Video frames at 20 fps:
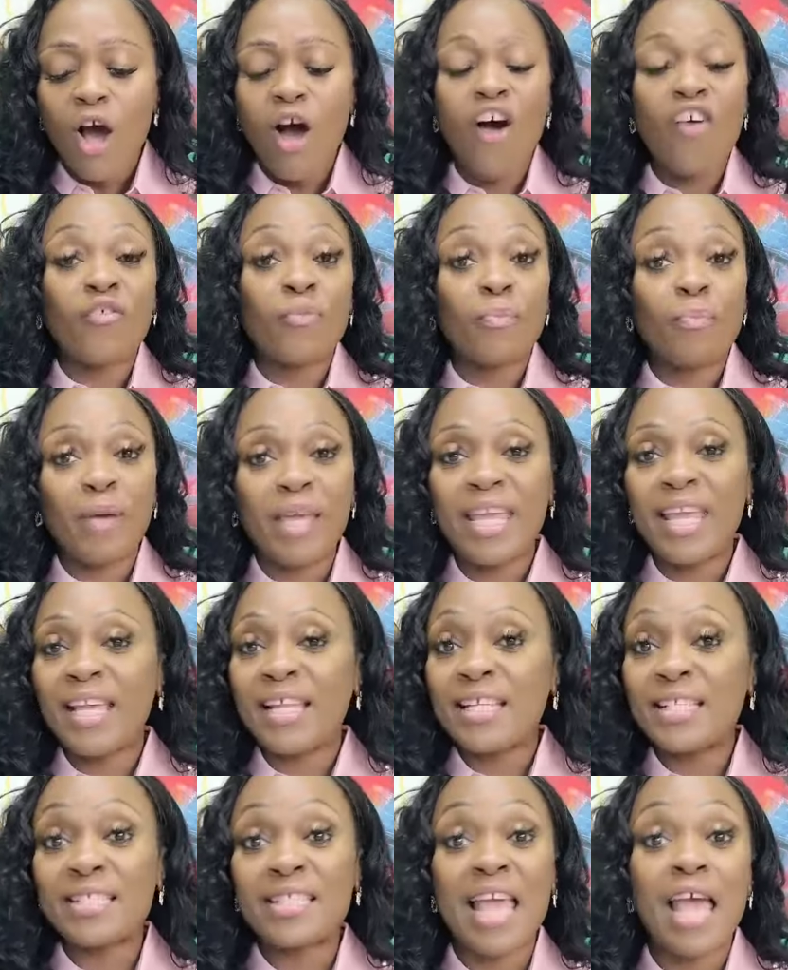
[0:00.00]
of
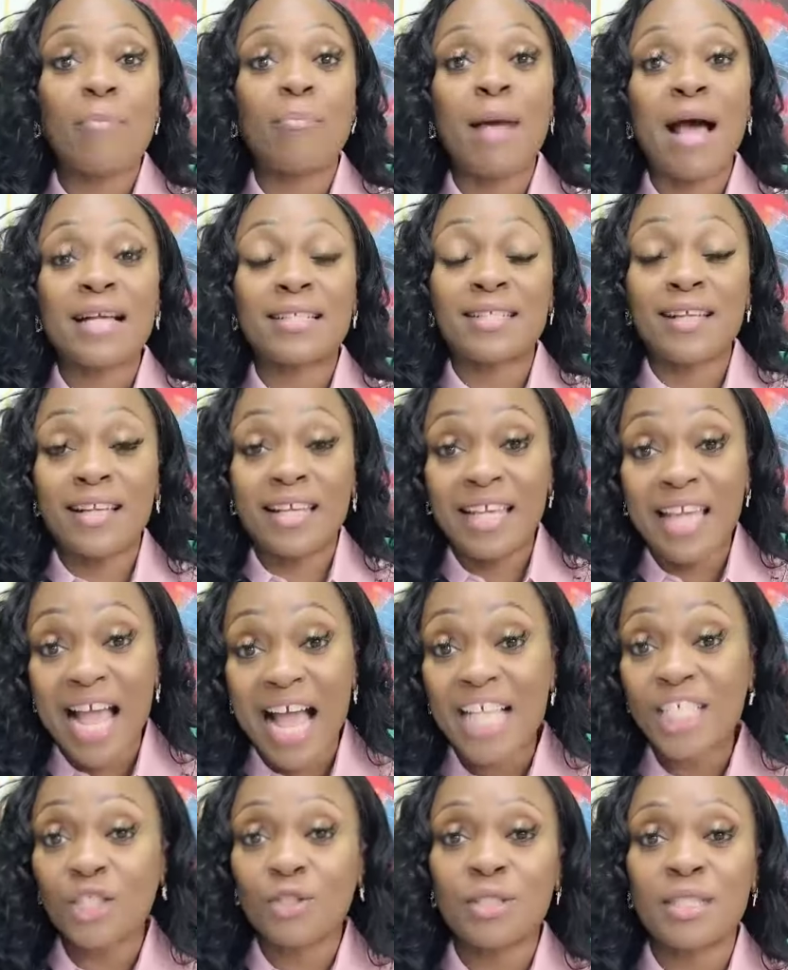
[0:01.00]
pain, setbacks, and
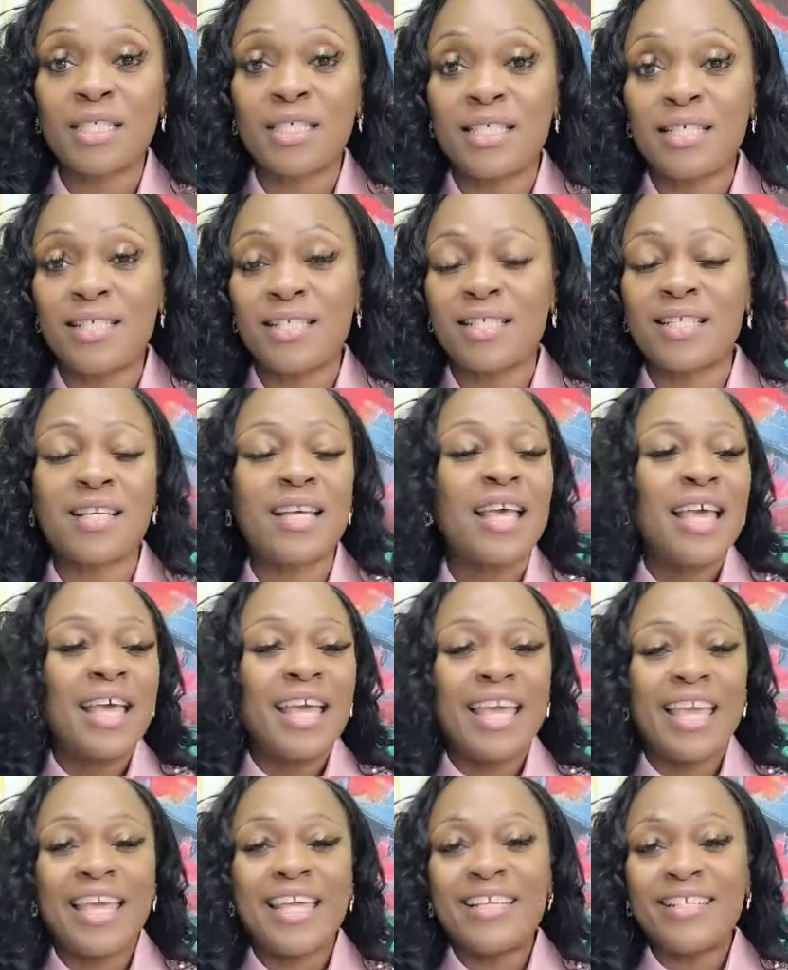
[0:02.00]
casualties
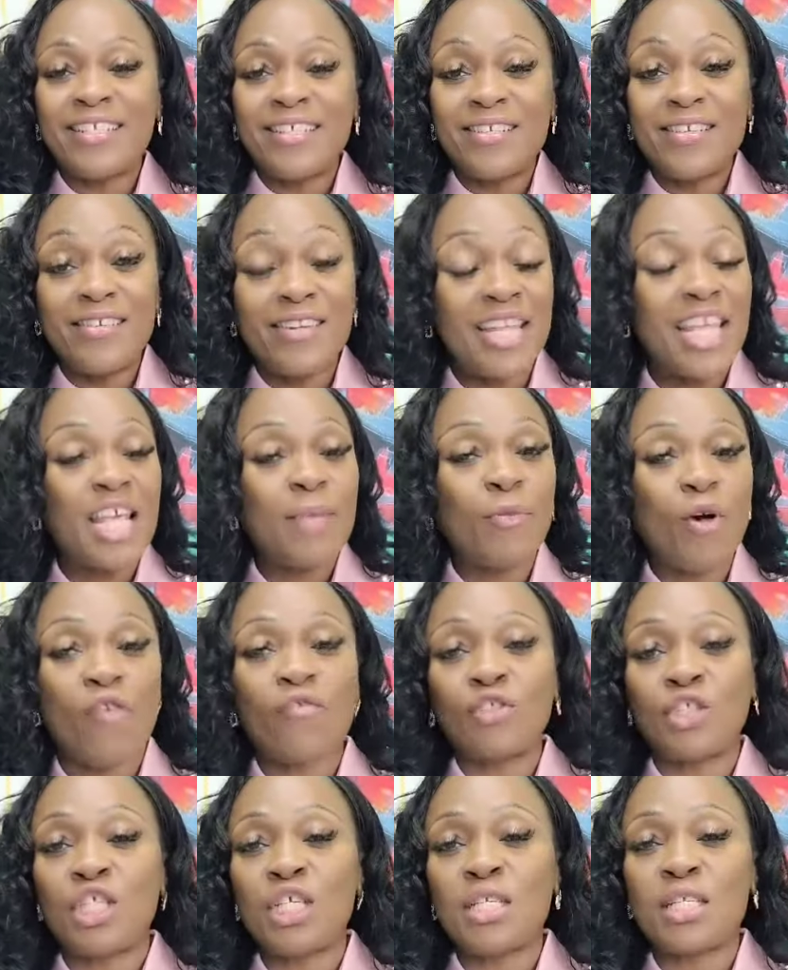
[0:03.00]
in the name
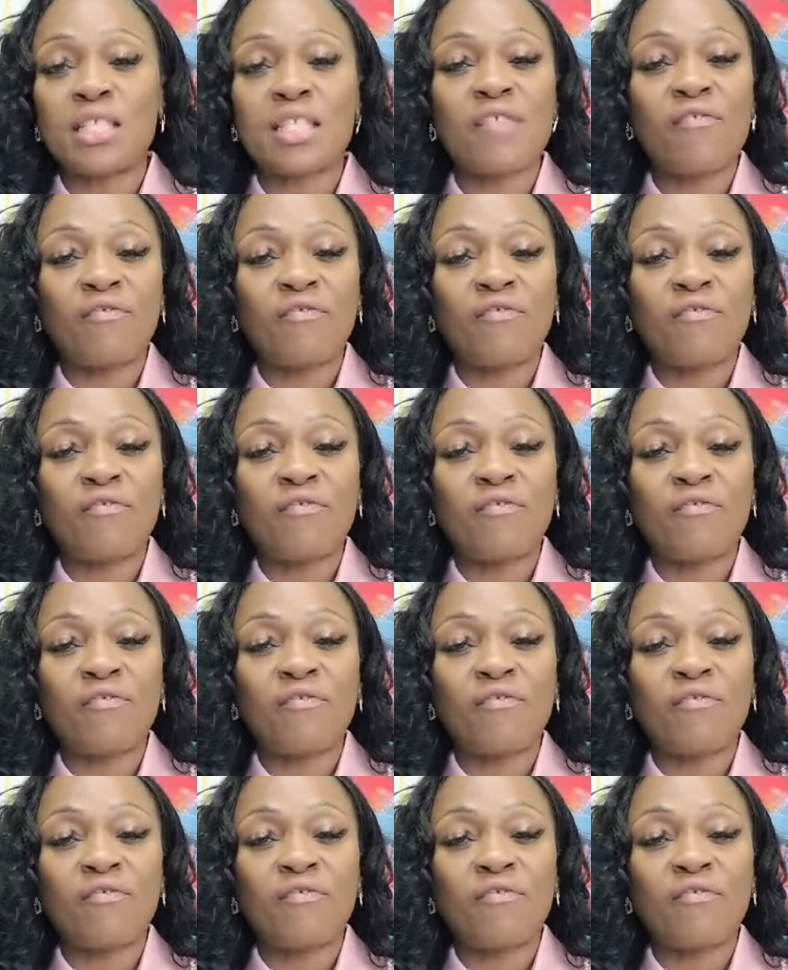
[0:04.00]
of Jesus.